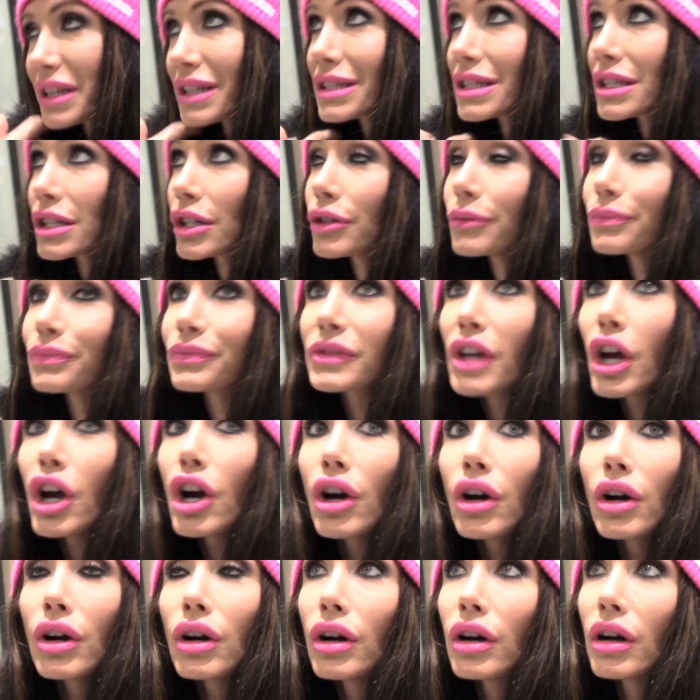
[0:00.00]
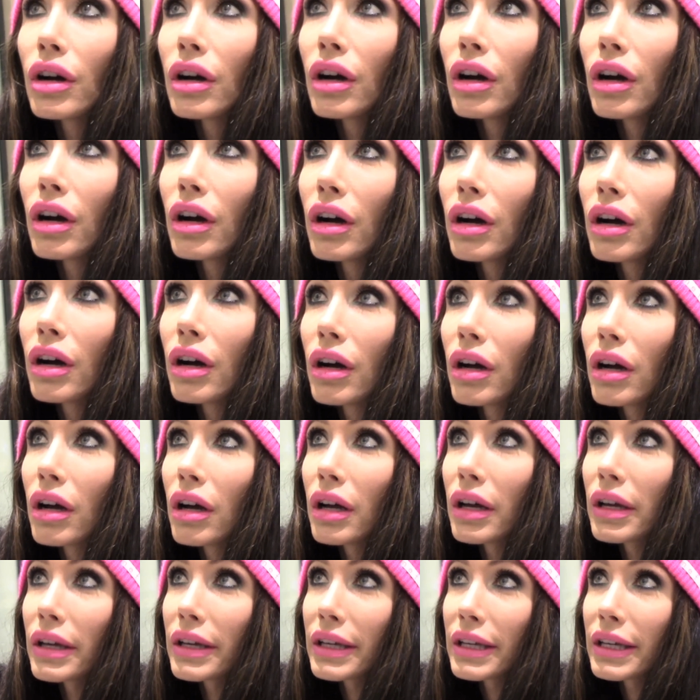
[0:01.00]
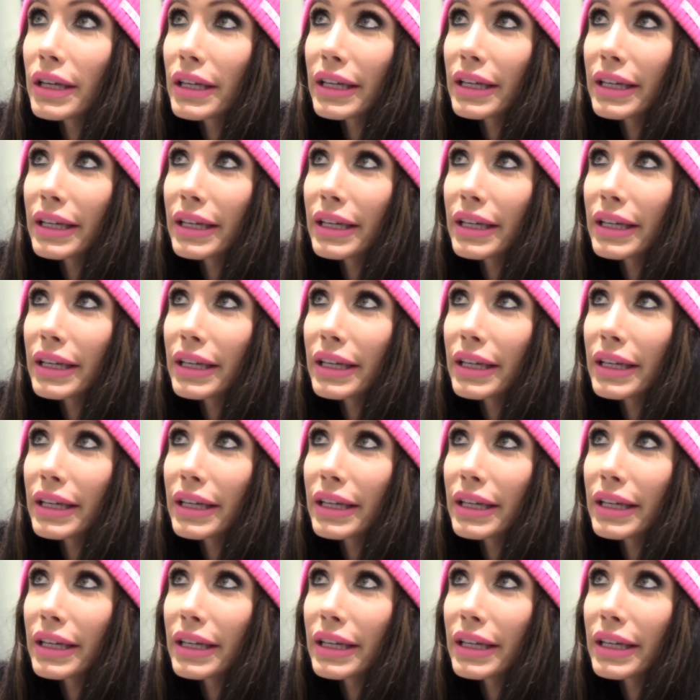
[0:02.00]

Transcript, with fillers: So. And I still need to shower.